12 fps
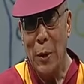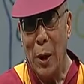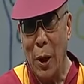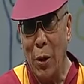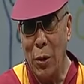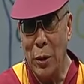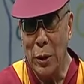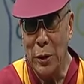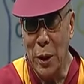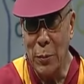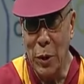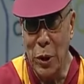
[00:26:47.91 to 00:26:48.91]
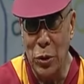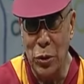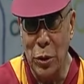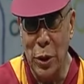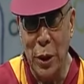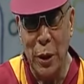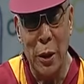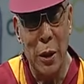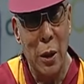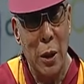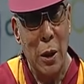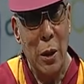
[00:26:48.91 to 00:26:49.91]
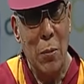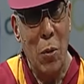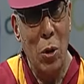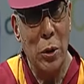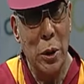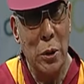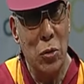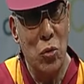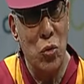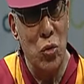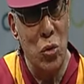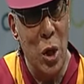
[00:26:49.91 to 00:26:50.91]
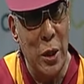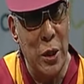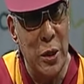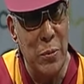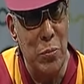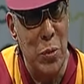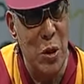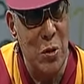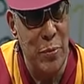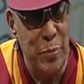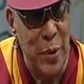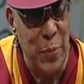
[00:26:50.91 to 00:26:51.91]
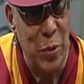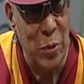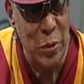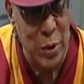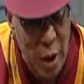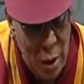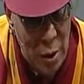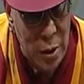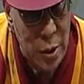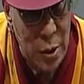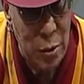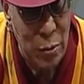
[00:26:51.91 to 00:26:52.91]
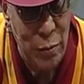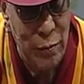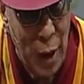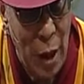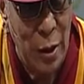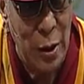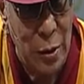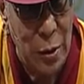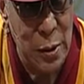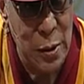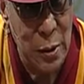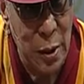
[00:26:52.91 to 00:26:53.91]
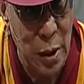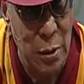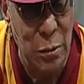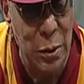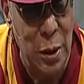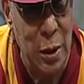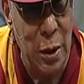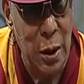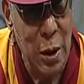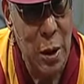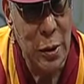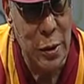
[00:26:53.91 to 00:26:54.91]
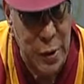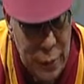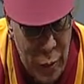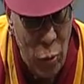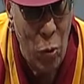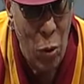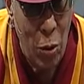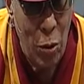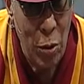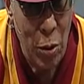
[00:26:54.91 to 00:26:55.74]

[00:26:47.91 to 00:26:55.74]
according to some historian, more than two hundred million people killed through violence, including civil war.